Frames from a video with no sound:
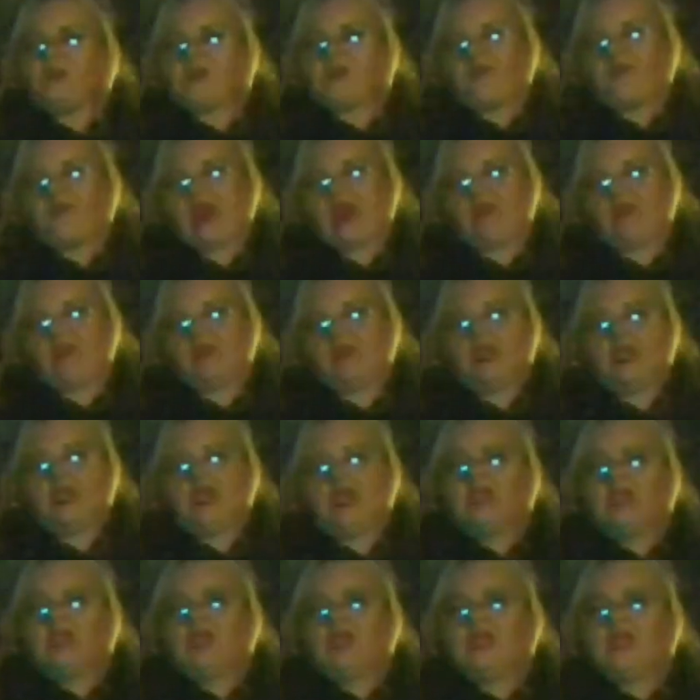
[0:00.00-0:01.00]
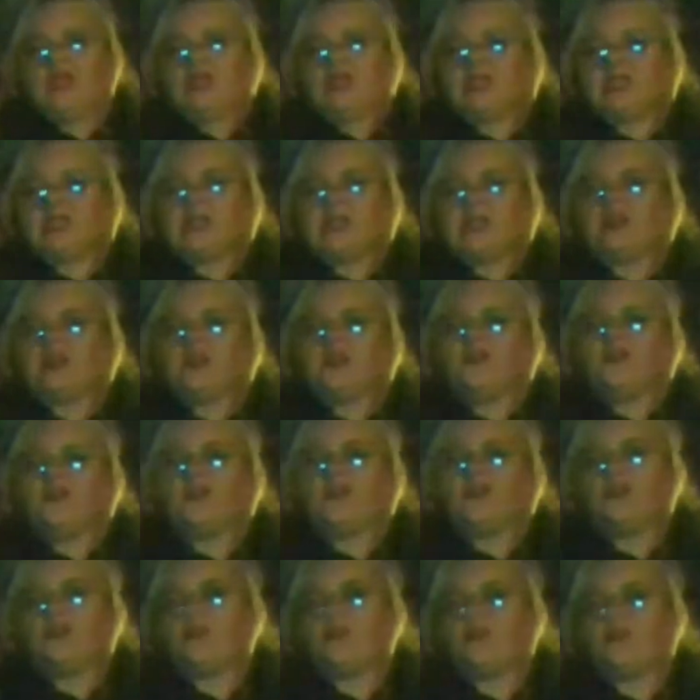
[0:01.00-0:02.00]
found in the cellar of an
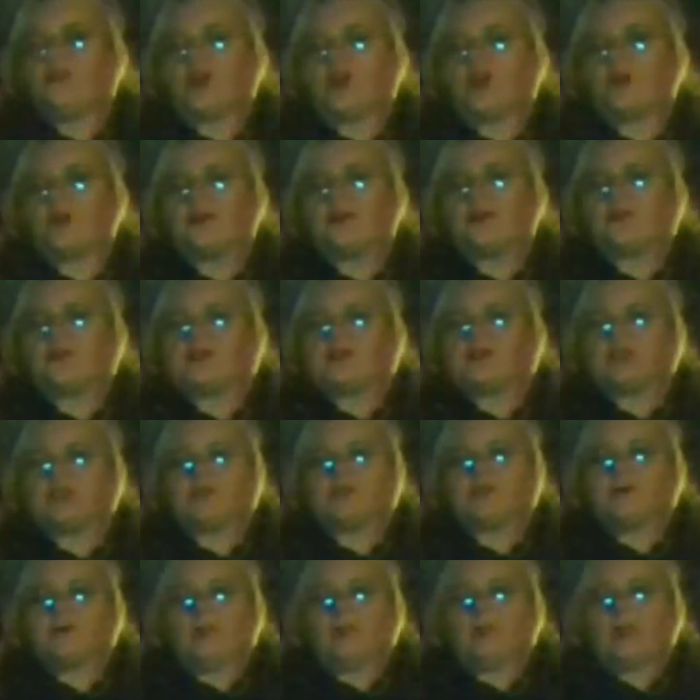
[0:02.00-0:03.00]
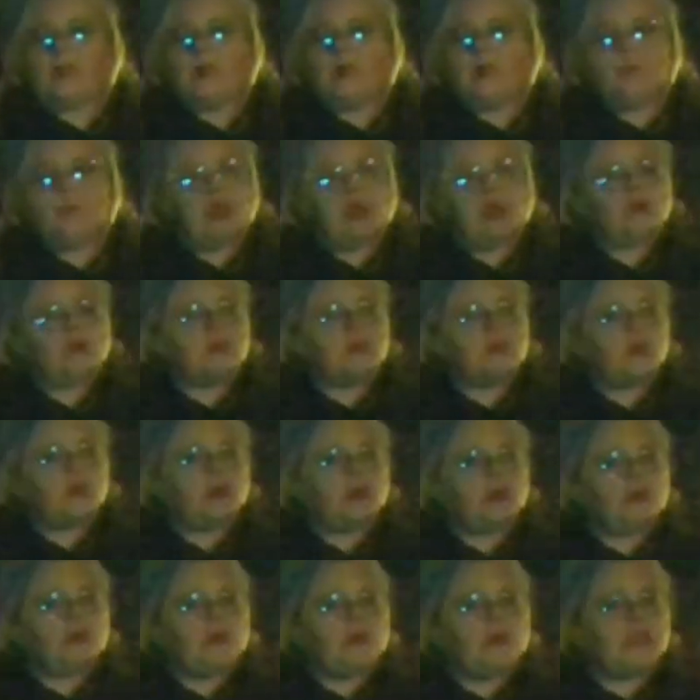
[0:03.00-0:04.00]
old farmhouse. A man was
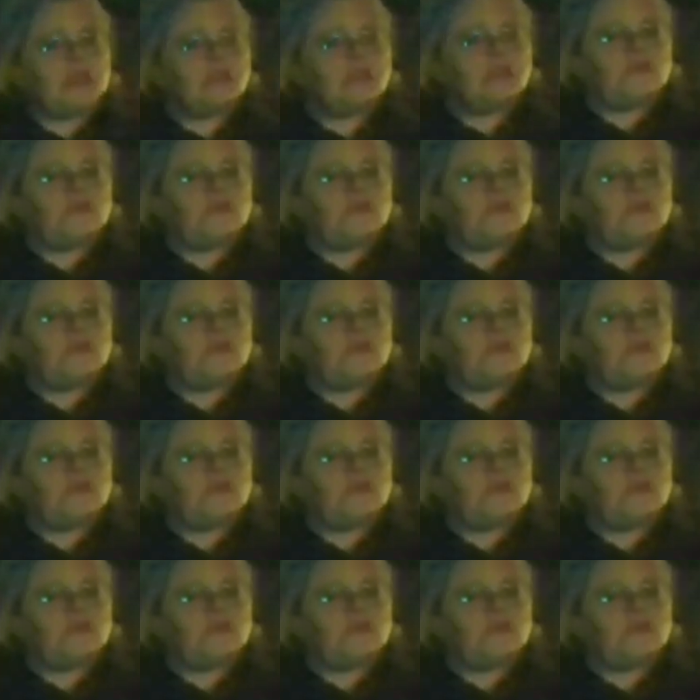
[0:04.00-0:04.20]
walking past the